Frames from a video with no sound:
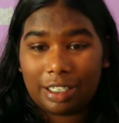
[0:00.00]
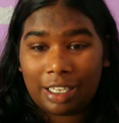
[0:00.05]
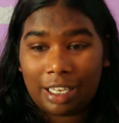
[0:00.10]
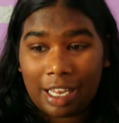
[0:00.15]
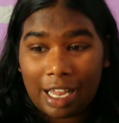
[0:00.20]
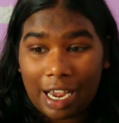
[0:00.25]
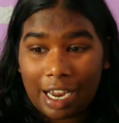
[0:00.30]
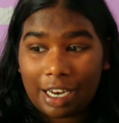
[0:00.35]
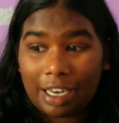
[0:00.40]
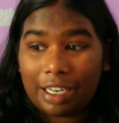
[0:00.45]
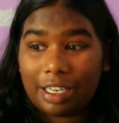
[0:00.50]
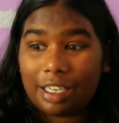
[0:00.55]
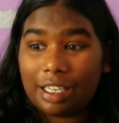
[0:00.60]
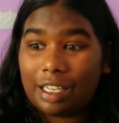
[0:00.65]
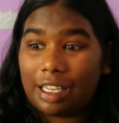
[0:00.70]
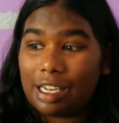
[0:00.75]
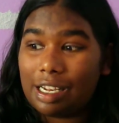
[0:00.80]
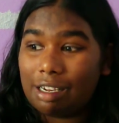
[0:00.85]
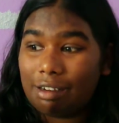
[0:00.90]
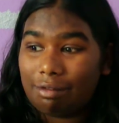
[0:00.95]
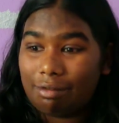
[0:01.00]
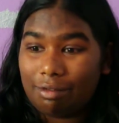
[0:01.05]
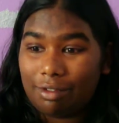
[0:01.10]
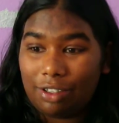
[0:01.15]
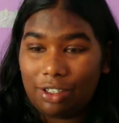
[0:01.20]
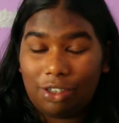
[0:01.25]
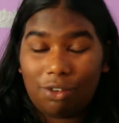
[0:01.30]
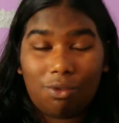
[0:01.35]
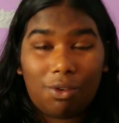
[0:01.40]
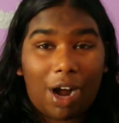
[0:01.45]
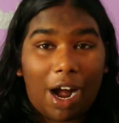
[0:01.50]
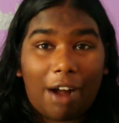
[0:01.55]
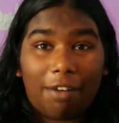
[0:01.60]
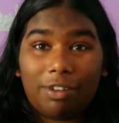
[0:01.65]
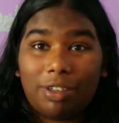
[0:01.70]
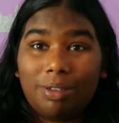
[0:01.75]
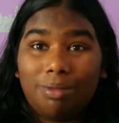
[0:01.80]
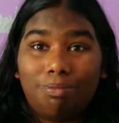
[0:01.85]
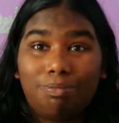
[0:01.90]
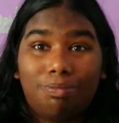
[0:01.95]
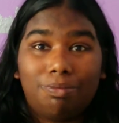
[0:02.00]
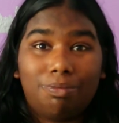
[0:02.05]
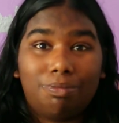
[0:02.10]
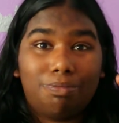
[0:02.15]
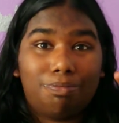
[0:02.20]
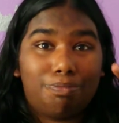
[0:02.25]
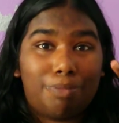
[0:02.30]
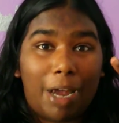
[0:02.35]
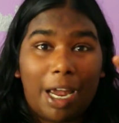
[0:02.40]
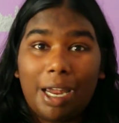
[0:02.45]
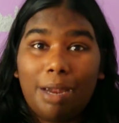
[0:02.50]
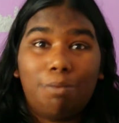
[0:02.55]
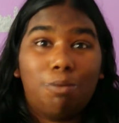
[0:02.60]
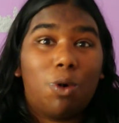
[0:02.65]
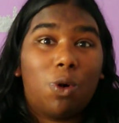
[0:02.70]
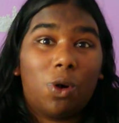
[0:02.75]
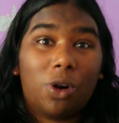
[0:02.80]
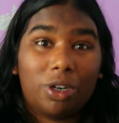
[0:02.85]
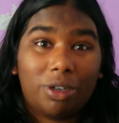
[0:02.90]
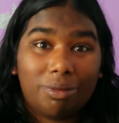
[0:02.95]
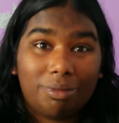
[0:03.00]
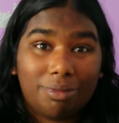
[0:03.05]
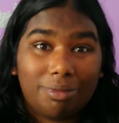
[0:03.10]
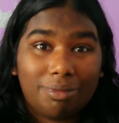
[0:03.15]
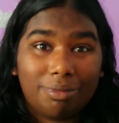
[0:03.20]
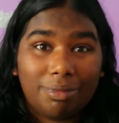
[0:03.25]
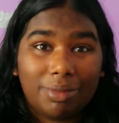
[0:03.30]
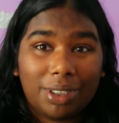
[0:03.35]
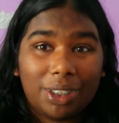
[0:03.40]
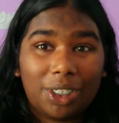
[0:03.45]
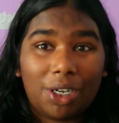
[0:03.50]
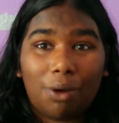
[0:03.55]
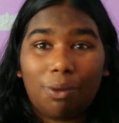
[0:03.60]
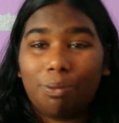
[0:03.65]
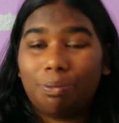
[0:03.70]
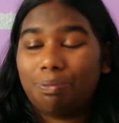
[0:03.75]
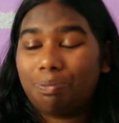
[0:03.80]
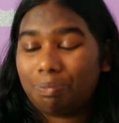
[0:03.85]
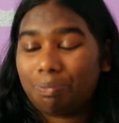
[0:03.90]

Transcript: then you have to pay more. So,